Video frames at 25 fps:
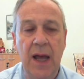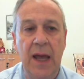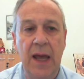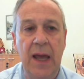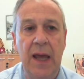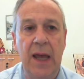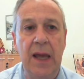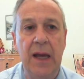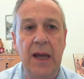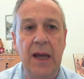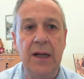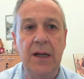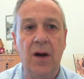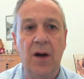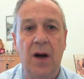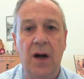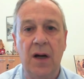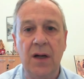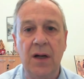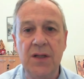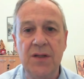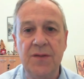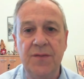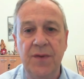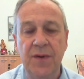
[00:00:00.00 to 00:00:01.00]
In
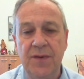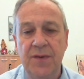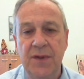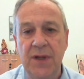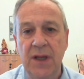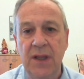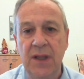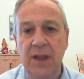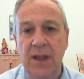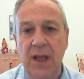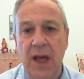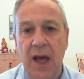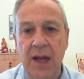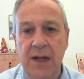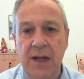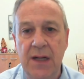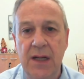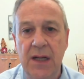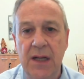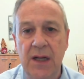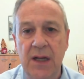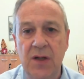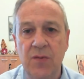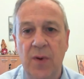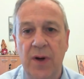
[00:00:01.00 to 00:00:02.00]
August 15th,
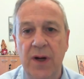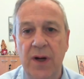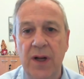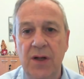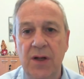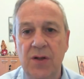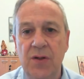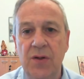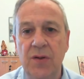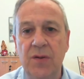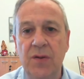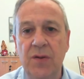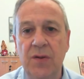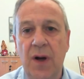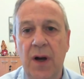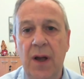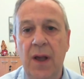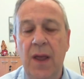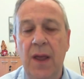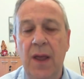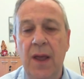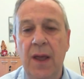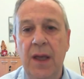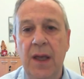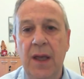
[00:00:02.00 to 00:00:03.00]

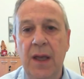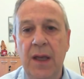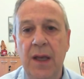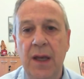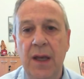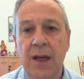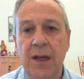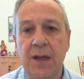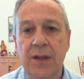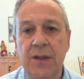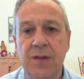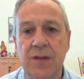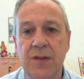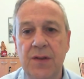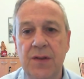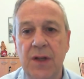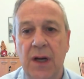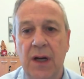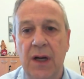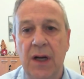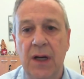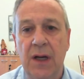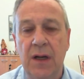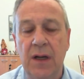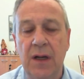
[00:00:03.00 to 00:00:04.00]
1822,
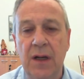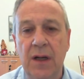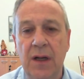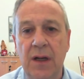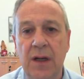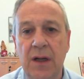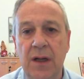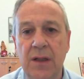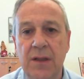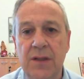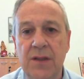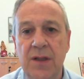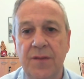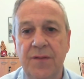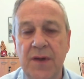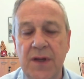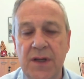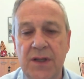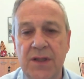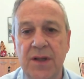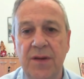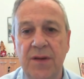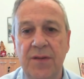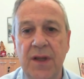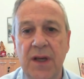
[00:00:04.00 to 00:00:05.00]
it's a
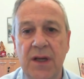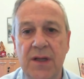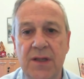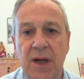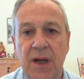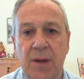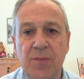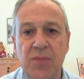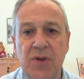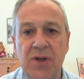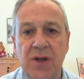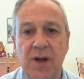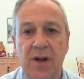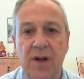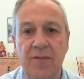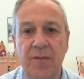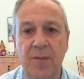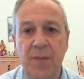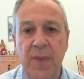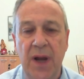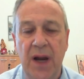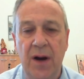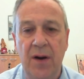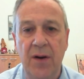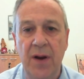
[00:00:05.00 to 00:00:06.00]
feast of the Assumption
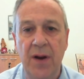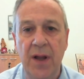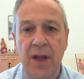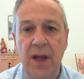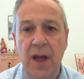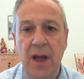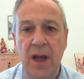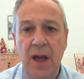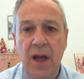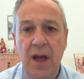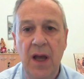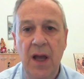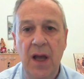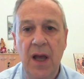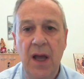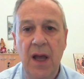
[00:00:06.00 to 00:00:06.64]
of Mary.